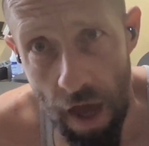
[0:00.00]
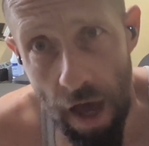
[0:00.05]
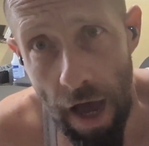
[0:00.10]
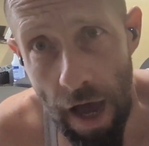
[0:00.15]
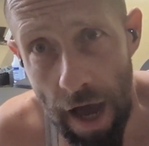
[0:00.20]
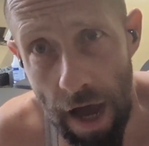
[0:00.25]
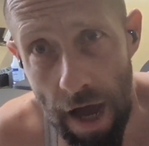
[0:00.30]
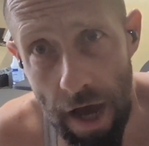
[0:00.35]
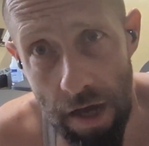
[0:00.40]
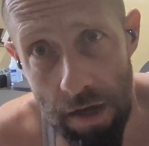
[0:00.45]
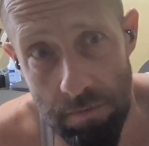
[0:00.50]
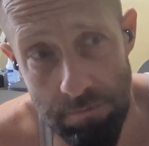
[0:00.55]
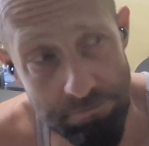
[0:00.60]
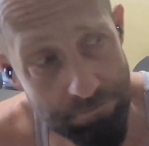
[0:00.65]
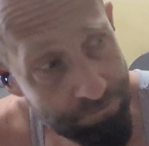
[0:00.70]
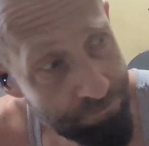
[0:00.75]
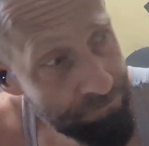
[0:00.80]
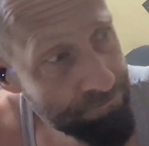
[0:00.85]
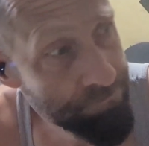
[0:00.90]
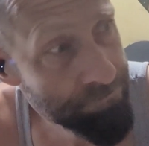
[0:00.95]

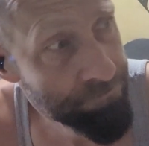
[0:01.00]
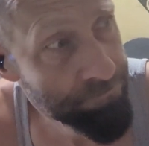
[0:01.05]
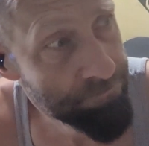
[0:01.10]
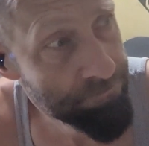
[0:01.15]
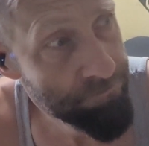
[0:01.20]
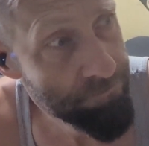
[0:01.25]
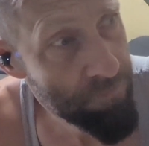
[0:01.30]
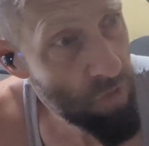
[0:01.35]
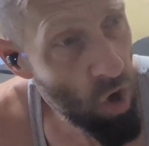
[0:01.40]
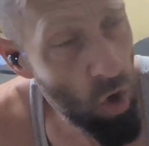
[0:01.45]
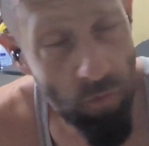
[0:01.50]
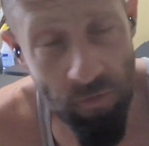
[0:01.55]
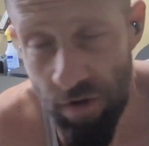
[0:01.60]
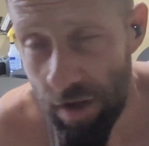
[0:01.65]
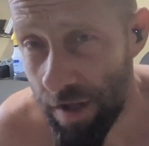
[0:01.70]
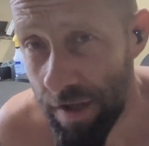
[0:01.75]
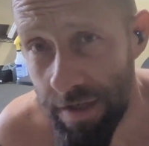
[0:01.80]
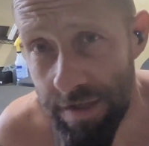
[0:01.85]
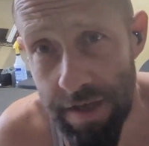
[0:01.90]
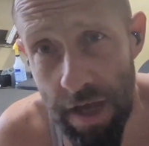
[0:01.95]

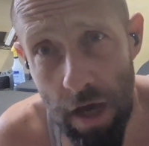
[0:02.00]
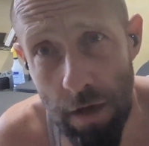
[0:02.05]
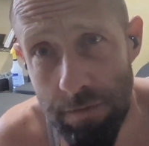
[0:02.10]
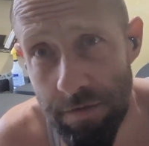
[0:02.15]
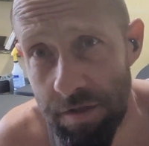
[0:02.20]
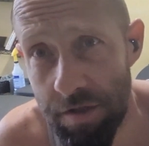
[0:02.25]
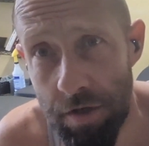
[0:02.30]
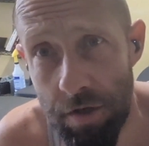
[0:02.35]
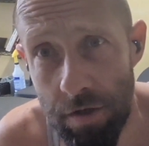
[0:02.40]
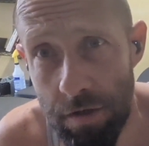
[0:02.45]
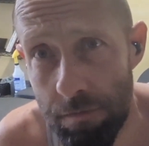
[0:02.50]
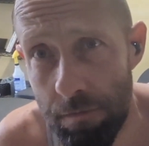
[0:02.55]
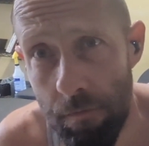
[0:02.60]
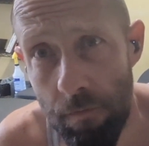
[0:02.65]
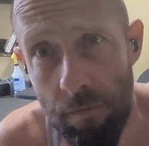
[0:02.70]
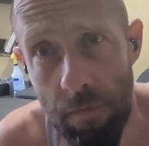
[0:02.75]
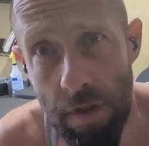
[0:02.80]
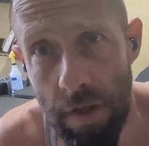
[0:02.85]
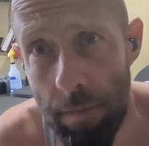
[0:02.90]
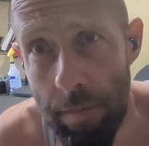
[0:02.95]
Hopefully this helps, dude.
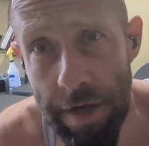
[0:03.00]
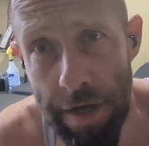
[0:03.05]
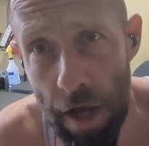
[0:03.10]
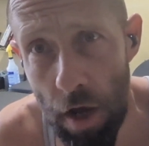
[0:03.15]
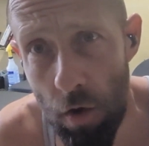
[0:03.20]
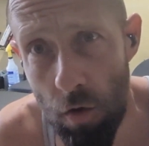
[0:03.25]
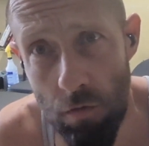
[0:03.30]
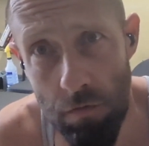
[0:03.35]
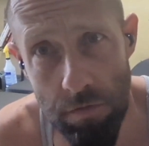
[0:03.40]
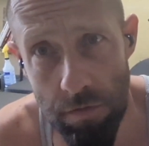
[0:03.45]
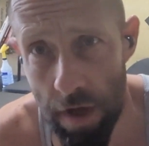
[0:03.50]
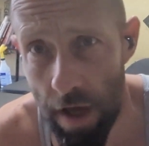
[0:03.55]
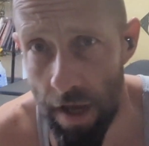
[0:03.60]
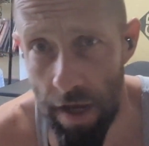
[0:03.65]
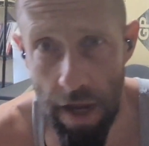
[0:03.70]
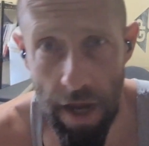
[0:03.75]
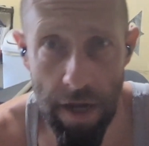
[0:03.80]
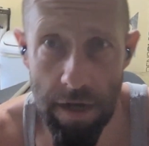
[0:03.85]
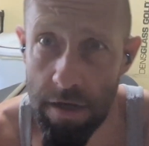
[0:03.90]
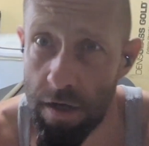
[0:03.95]
Let me know,
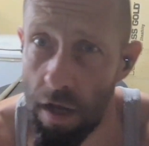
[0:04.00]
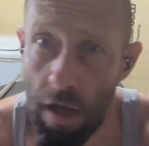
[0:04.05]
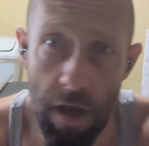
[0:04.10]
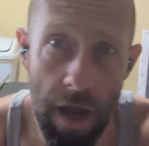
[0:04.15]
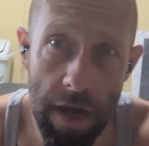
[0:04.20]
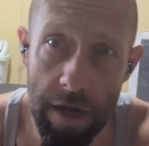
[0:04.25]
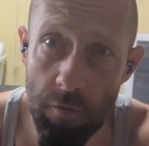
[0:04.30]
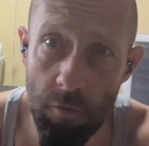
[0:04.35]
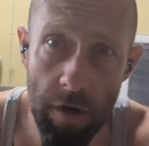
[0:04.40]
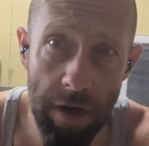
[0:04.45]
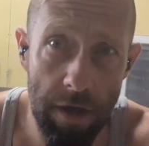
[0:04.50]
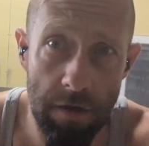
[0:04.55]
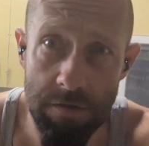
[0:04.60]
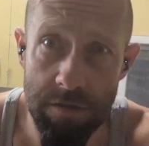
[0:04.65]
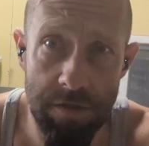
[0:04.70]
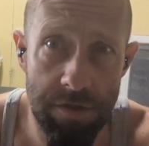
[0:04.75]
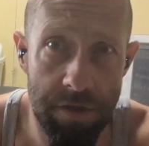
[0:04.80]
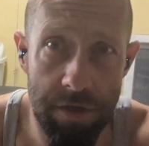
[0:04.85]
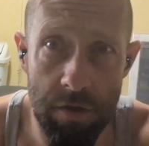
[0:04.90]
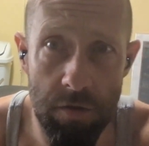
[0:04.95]
and anyone
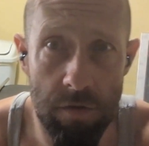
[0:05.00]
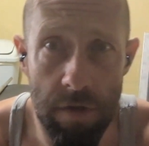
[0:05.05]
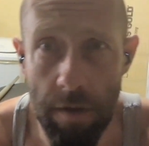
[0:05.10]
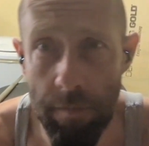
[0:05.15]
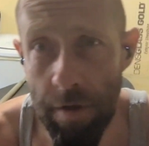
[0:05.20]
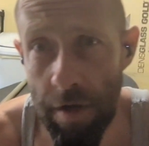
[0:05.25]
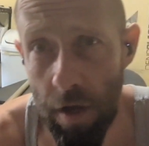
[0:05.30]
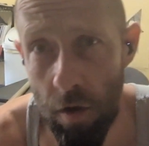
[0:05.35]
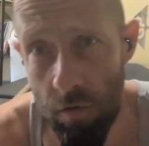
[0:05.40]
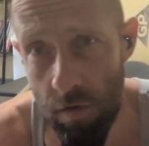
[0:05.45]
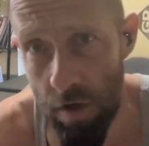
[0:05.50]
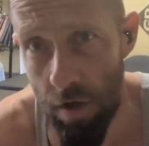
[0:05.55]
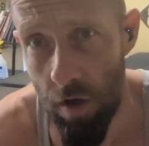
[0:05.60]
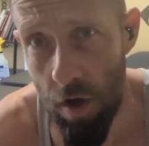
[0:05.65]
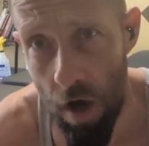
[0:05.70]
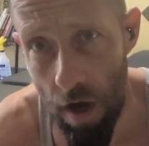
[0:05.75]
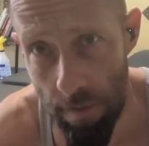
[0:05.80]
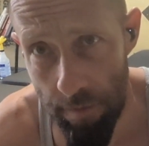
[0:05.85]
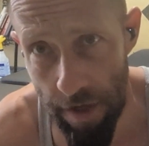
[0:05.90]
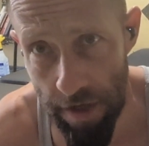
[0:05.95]
else too, let me know in the
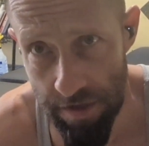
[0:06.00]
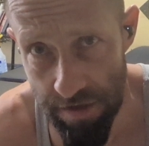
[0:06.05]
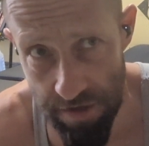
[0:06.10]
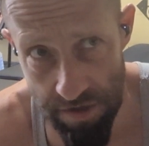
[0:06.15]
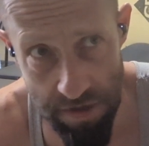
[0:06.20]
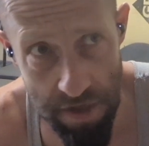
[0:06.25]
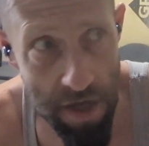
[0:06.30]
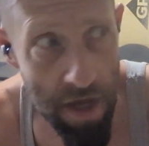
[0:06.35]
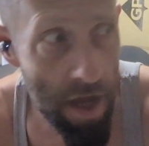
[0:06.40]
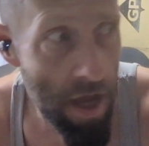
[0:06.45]
comments.